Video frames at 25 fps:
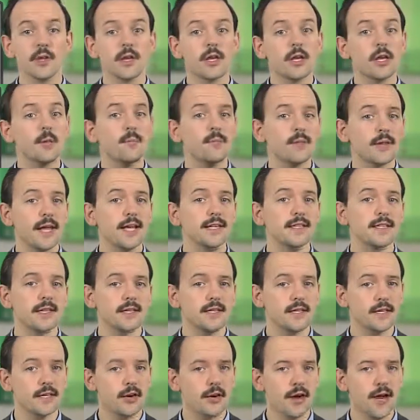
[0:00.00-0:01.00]
You place
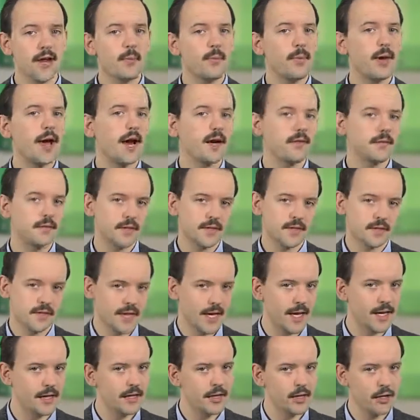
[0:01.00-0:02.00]
this in your impact versus
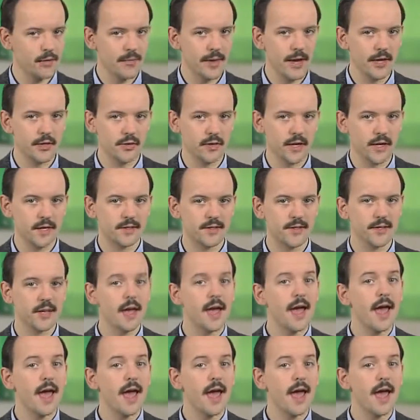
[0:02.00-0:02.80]
likelihood matrix